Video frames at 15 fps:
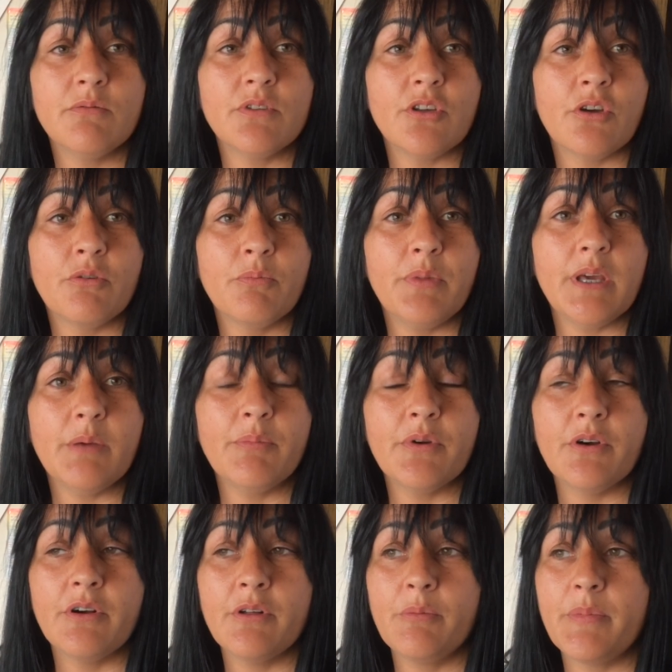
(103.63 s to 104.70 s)
with young
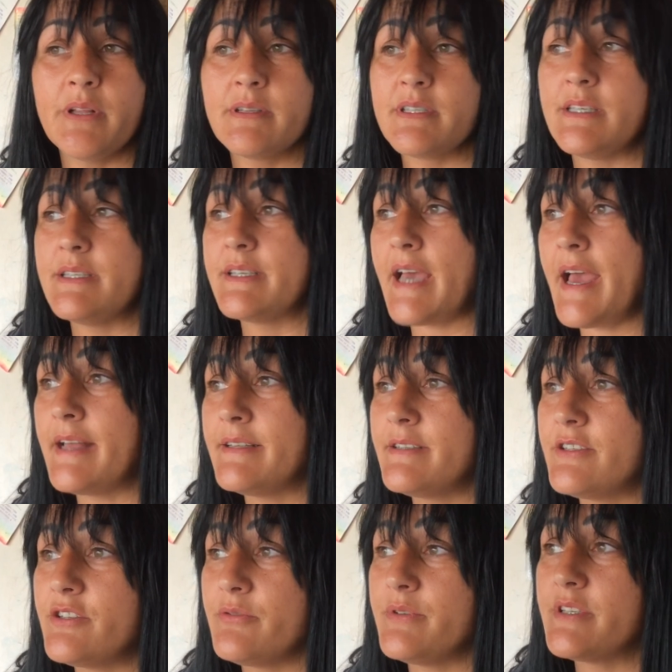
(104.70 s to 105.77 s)
people, building
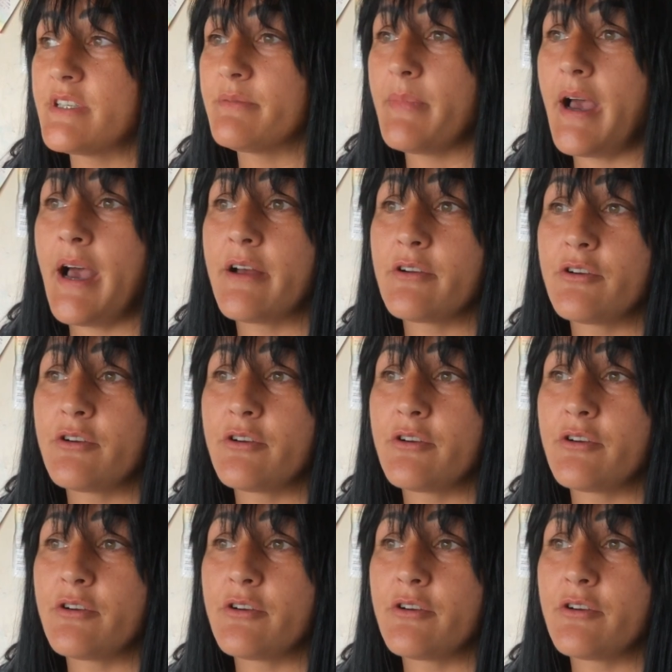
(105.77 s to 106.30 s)
dens, doing some art